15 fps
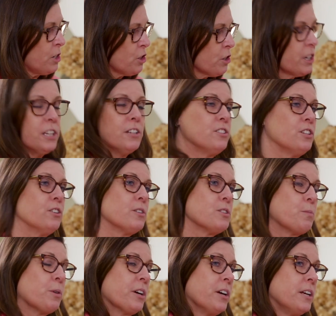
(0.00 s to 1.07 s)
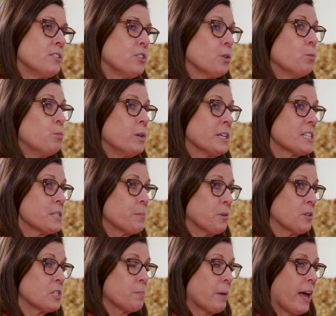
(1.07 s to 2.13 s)
you're going to do is we're going to whisper
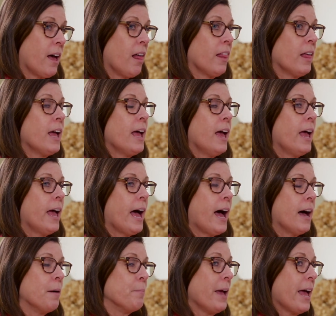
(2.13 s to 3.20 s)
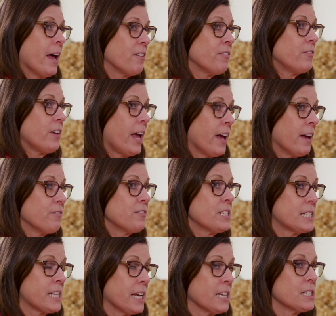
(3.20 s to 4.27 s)
spell FF
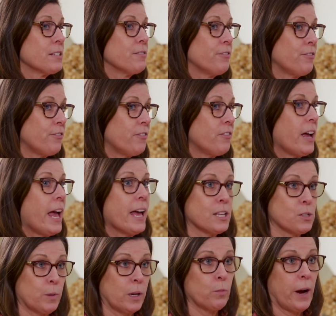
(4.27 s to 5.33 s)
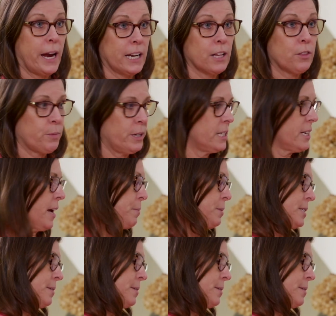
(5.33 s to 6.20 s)
says F as we write it 3 times.